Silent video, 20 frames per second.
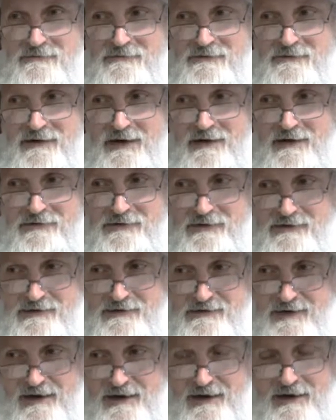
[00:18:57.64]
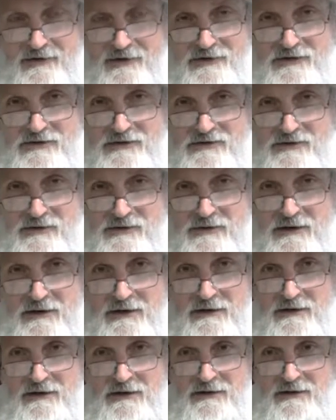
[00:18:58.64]
How dare you,
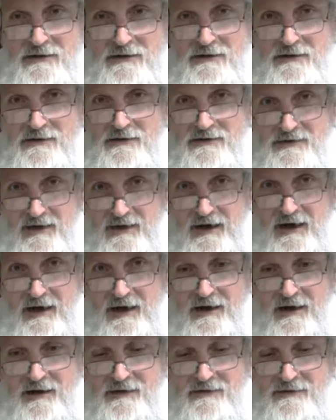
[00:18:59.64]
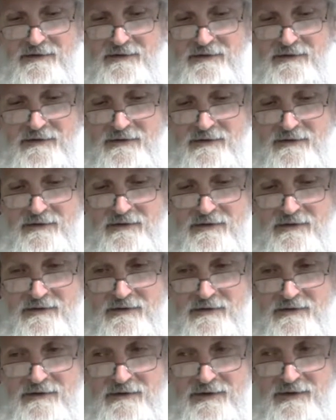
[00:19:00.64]
Yah,
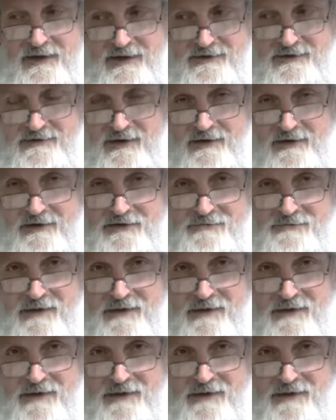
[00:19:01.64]
acknowledge my